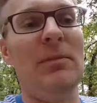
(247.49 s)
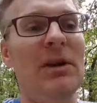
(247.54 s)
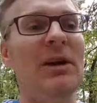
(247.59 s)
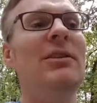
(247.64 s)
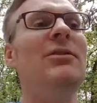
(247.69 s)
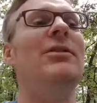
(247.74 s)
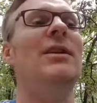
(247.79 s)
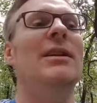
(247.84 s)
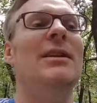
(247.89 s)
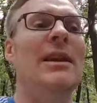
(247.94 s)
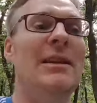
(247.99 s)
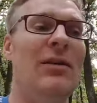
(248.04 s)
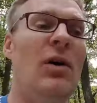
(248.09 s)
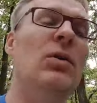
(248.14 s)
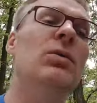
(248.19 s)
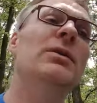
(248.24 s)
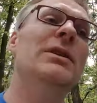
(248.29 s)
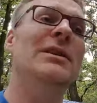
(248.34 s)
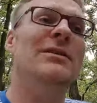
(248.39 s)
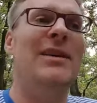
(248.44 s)
yes, and
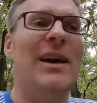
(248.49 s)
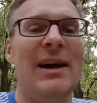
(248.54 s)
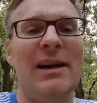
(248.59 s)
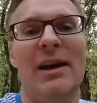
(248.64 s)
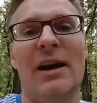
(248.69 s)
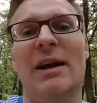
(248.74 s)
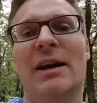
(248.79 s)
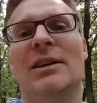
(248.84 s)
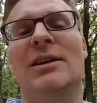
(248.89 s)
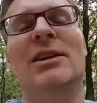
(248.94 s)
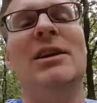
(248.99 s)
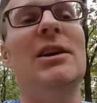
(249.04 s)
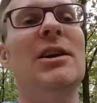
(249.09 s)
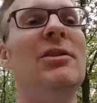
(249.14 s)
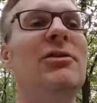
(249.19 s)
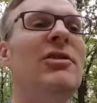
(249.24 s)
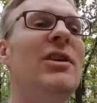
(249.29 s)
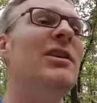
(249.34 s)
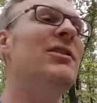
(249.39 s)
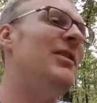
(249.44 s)
only then I gear
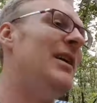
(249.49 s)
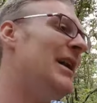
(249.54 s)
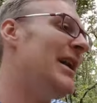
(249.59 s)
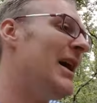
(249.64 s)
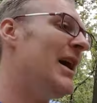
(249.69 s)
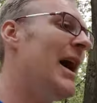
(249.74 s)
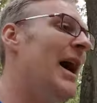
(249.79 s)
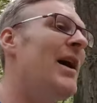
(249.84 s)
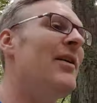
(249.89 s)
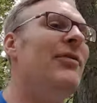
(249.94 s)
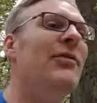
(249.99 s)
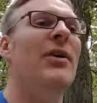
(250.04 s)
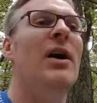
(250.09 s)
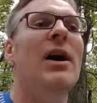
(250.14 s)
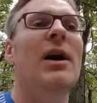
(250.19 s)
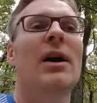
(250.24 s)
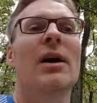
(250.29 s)
change, and I have